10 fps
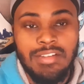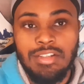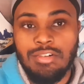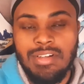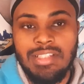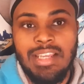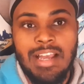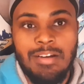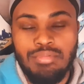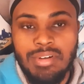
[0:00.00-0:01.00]
this crazy
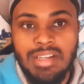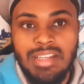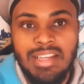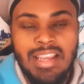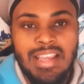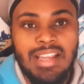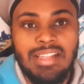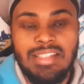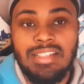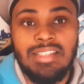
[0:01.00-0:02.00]
outbreak
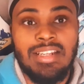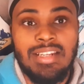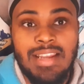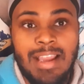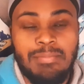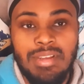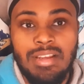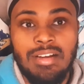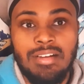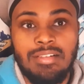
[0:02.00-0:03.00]
and just to not
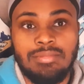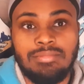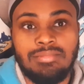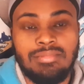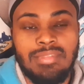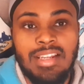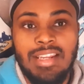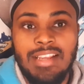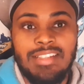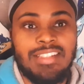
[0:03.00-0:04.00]
become the
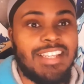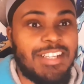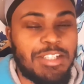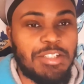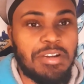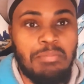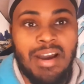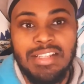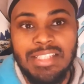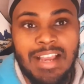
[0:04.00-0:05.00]
next t-shirt
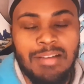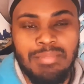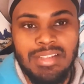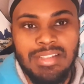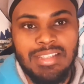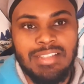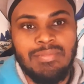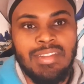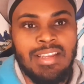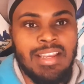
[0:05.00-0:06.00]
by the zombies.
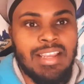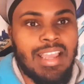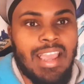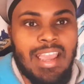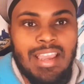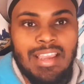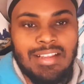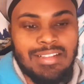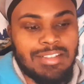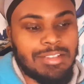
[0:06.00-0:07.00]

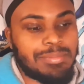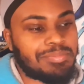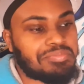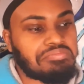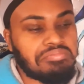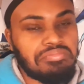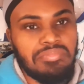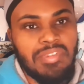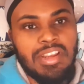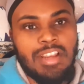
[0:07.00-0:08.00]
And
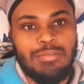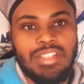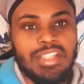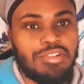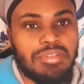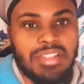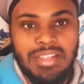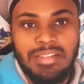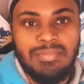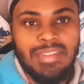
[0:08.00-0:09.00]
it was
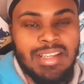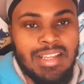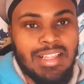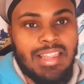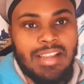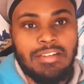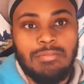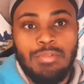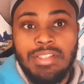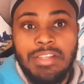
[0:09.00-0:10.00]
interesting. Like, there
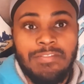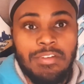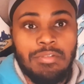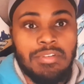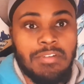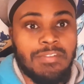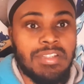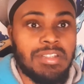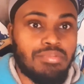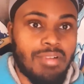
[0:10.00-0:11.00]
was a few different
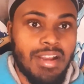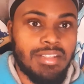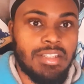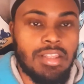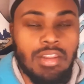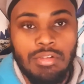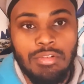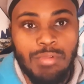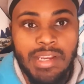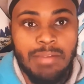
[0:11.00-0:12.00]
surprises along
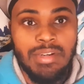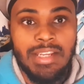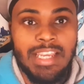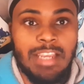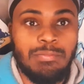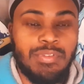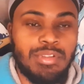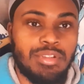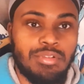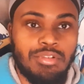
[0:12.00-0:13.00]
the way when it came with the
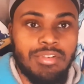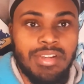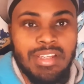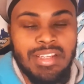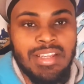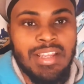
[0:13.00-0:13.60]
story,